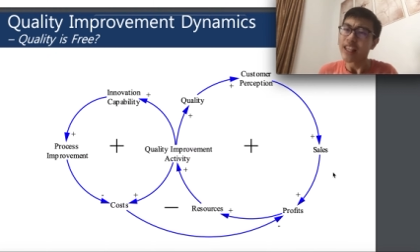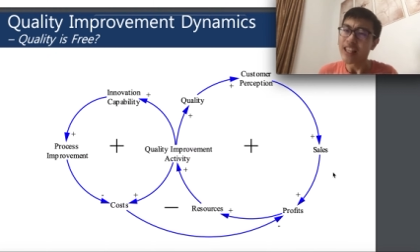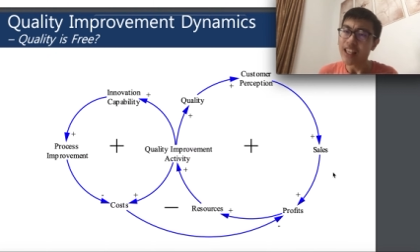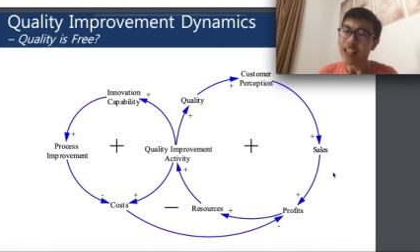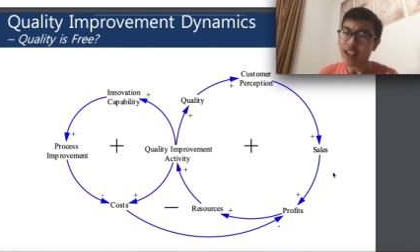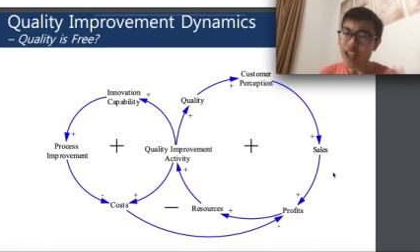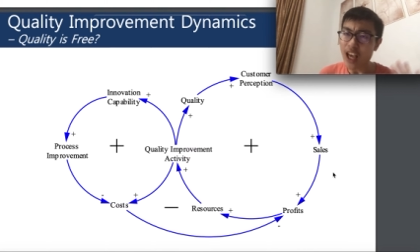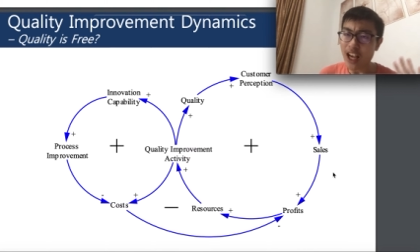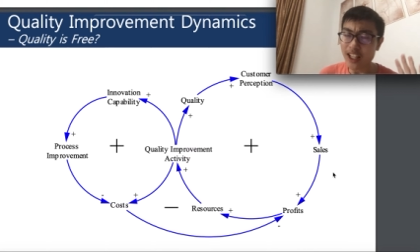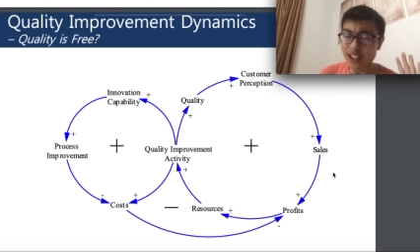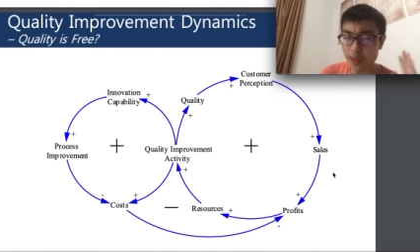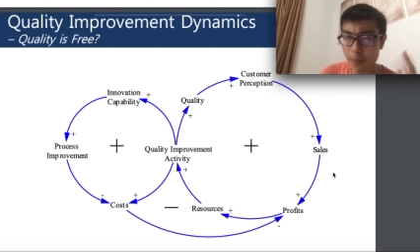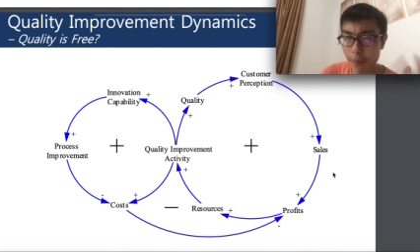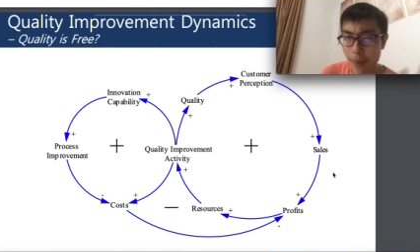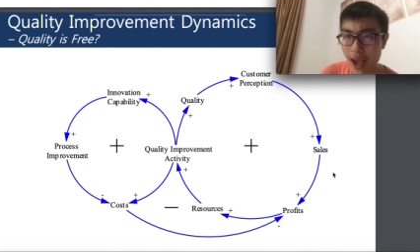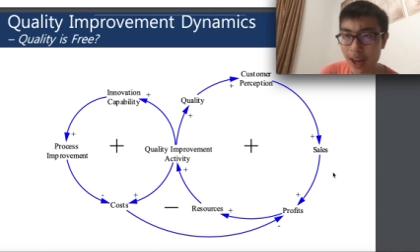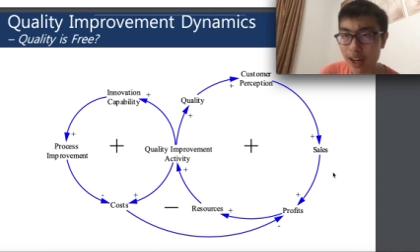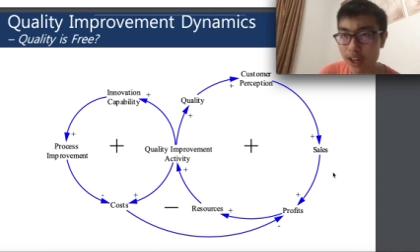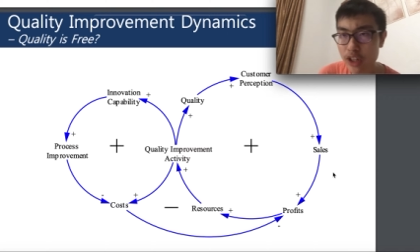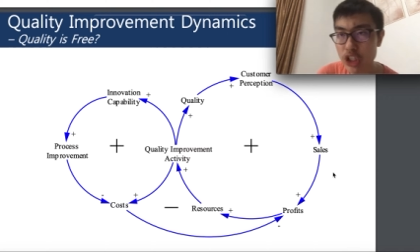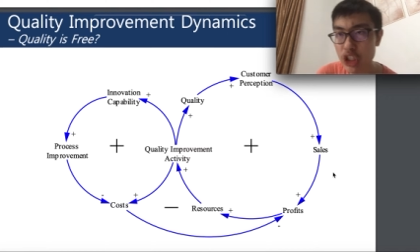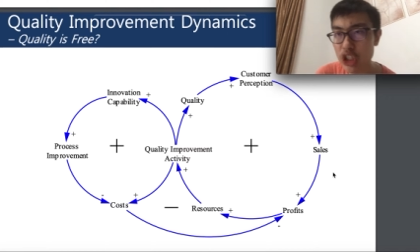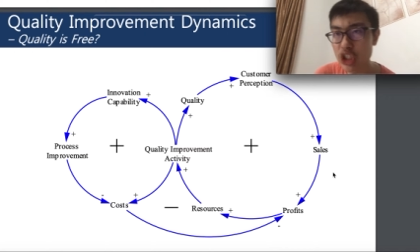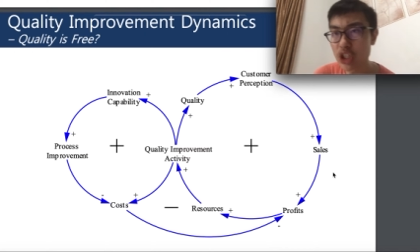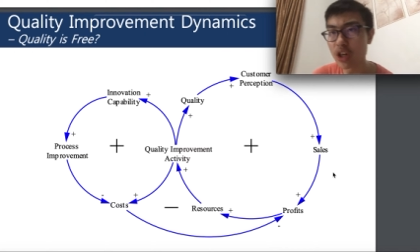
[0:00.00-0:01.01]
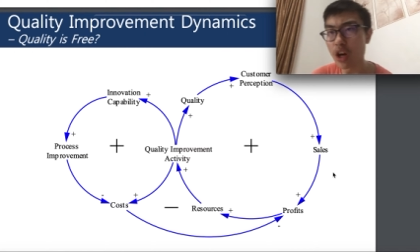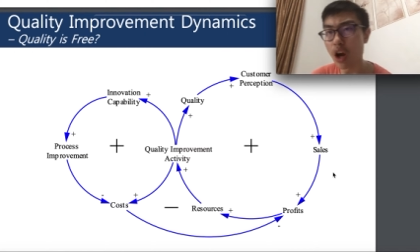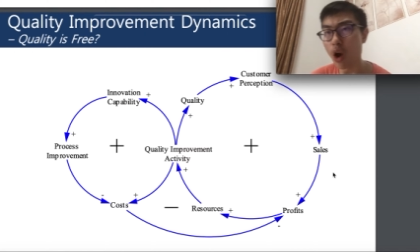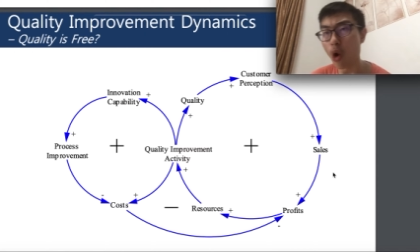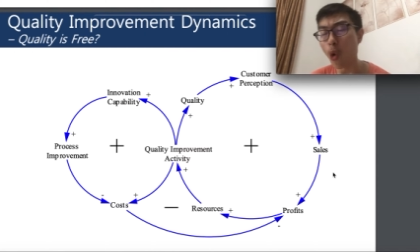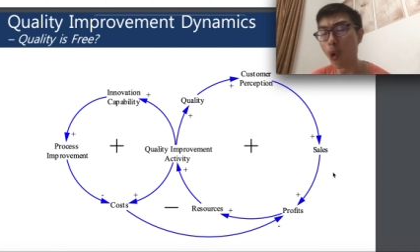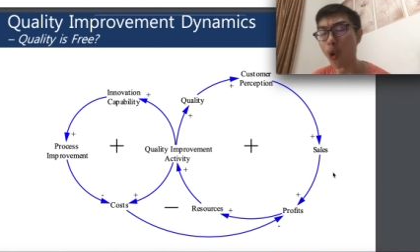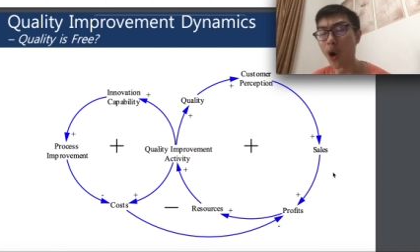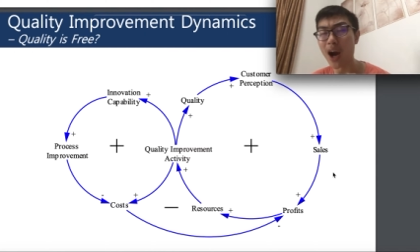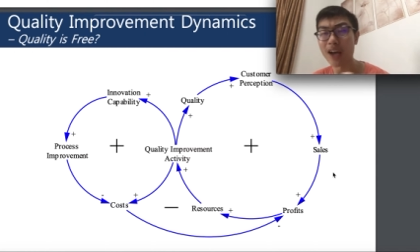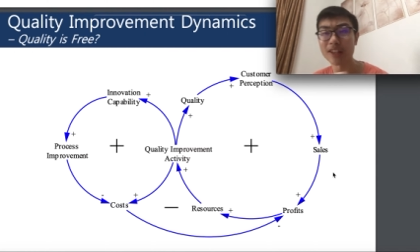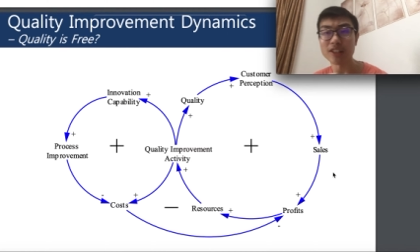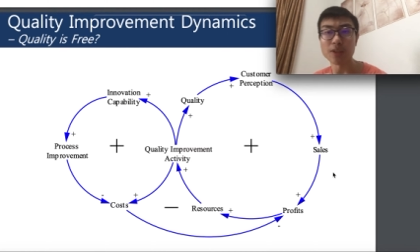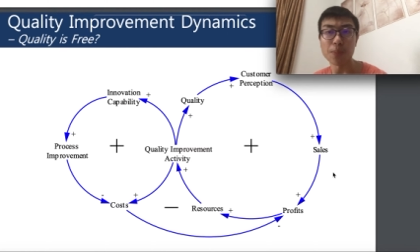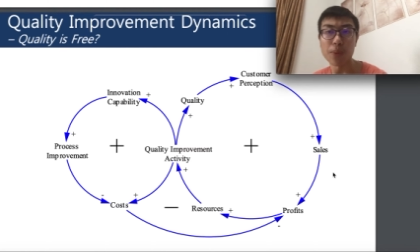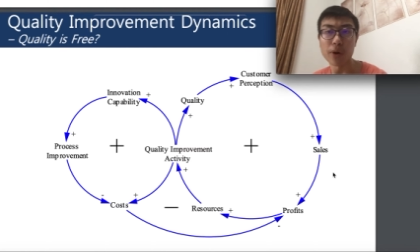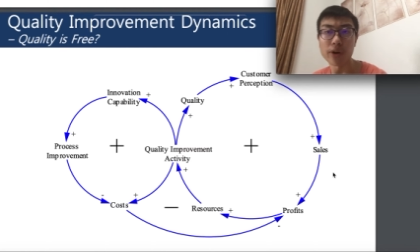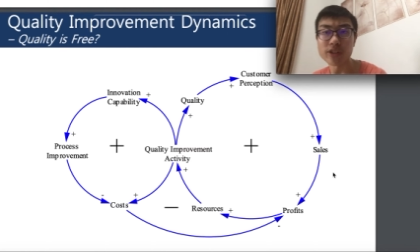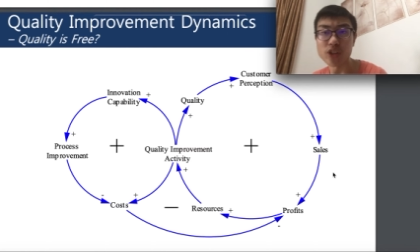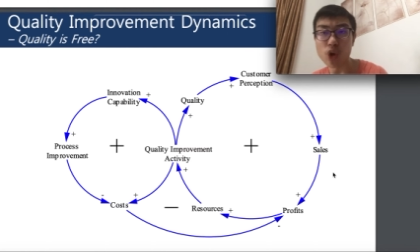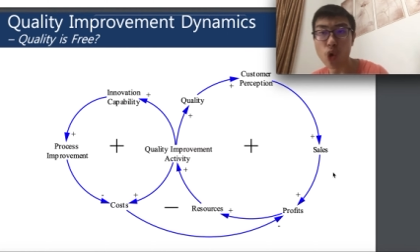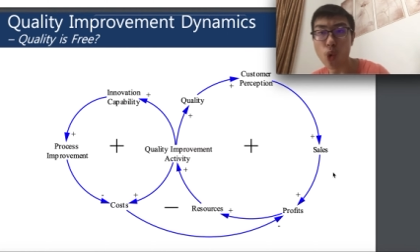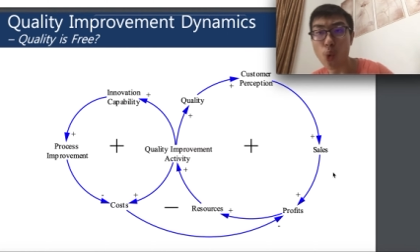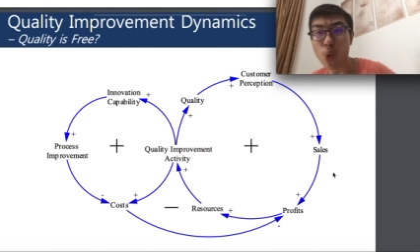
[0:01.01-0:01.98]
as a manager or as a
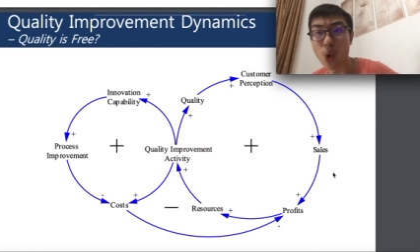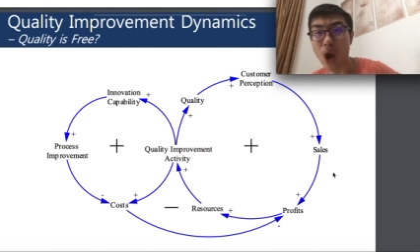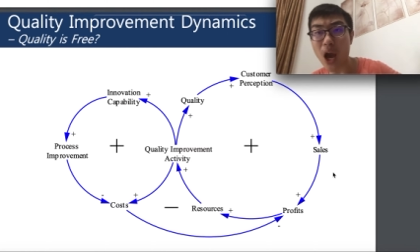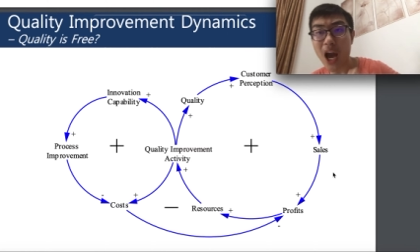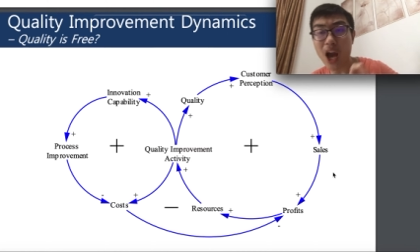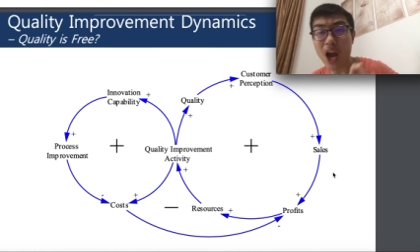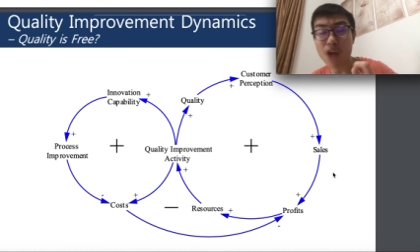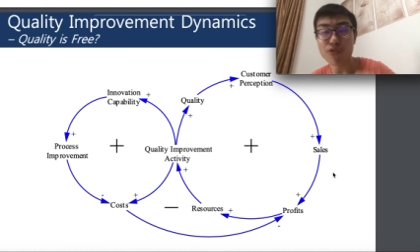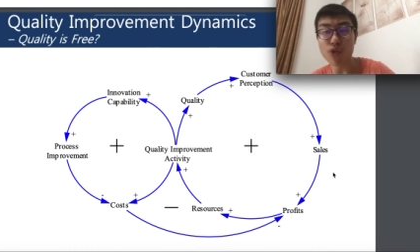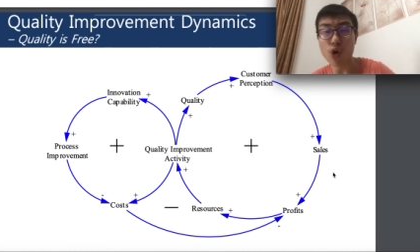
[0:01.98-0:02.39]
person who have